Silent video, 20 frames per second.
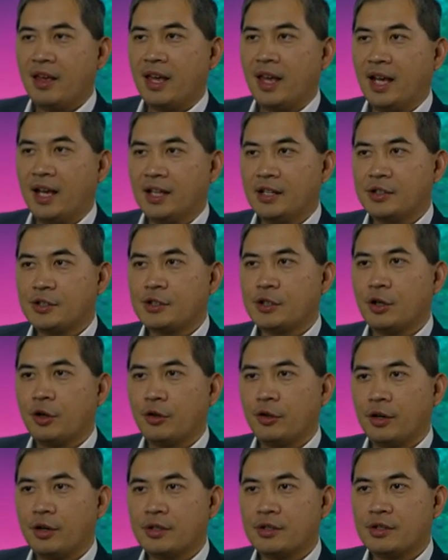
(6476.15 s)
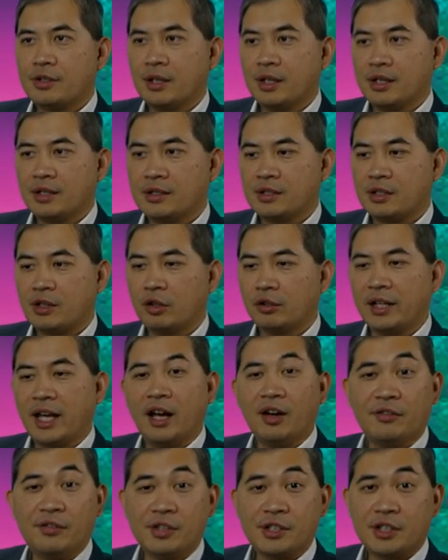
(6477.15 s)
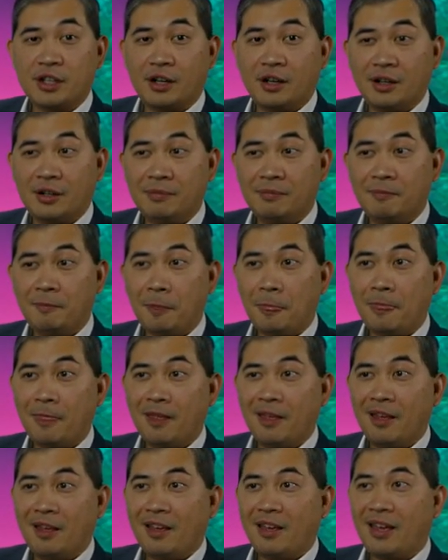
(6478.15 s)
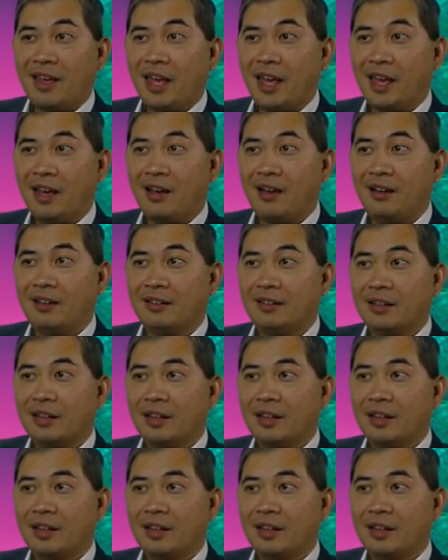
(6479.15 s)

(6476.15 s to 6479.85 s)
and so there's it's called Alpha Star, and